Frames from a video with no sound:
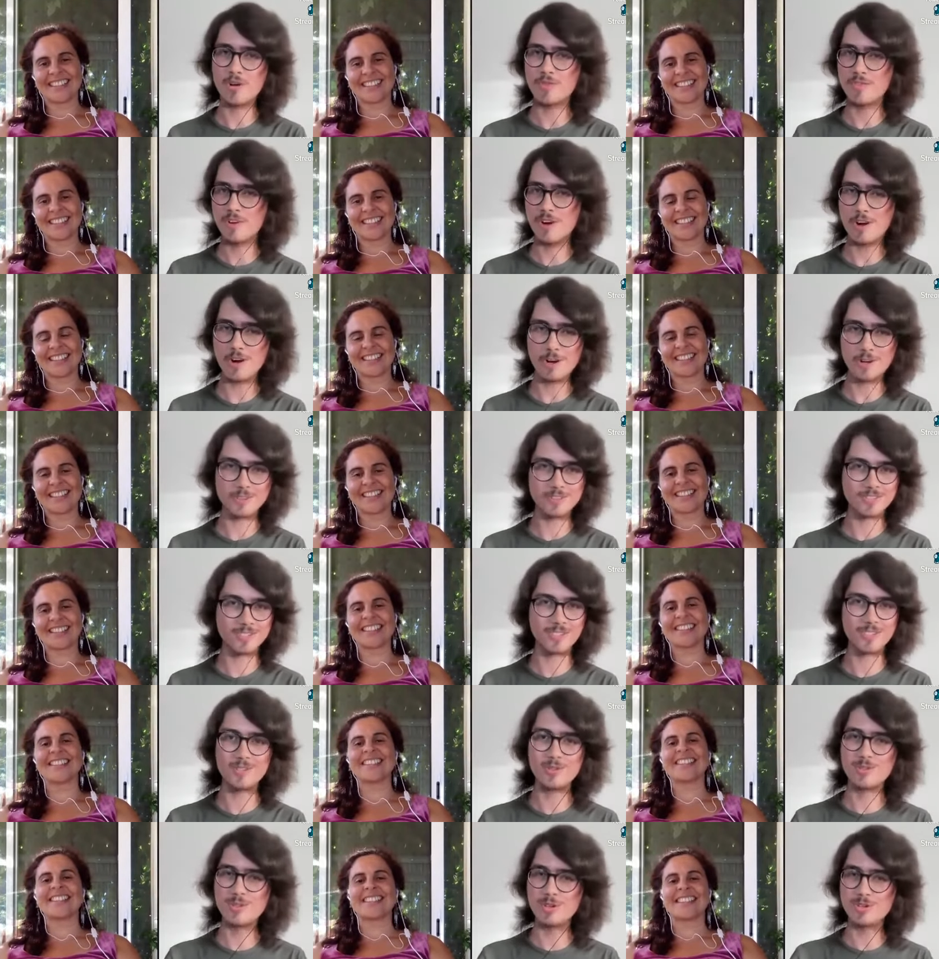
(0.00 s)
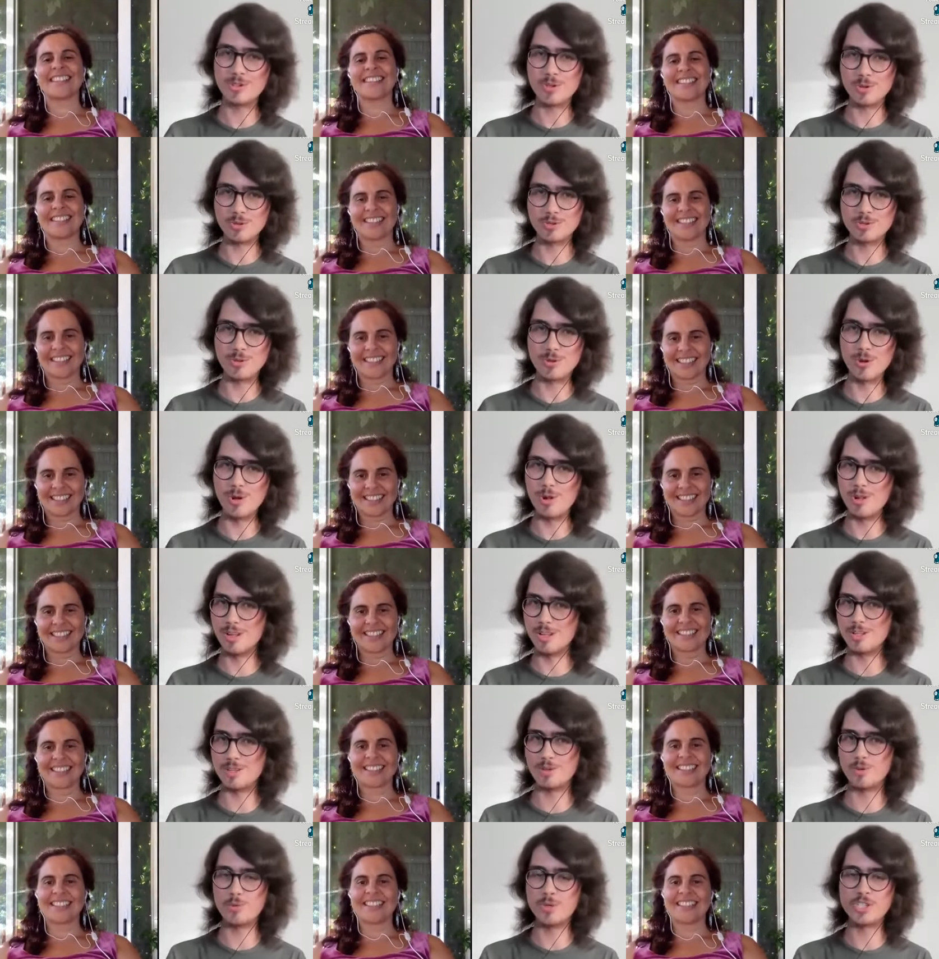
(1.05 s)
Speaker 1: of cards. You don't
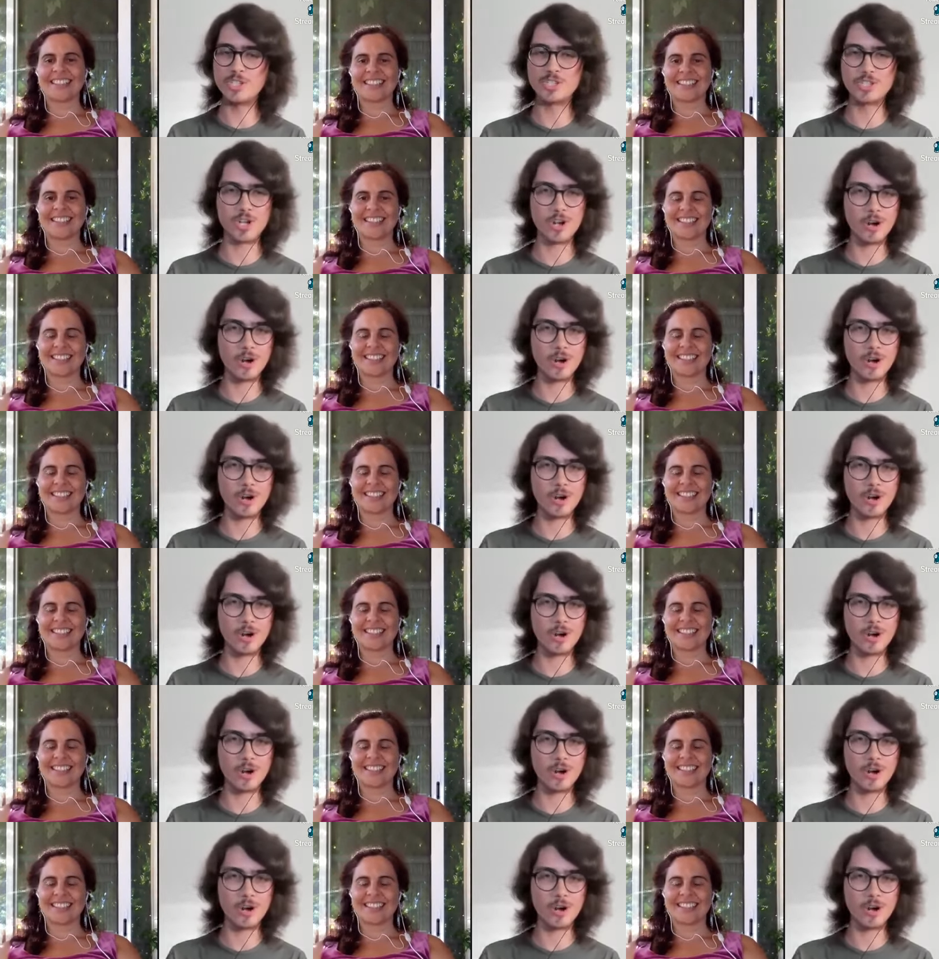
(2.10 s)
control which